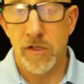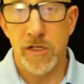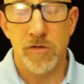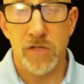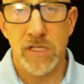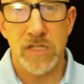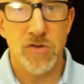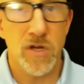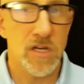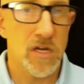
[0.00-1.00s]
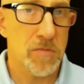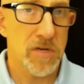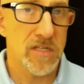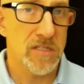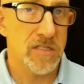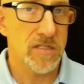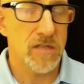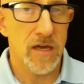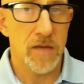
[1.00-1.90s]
literally drug companies,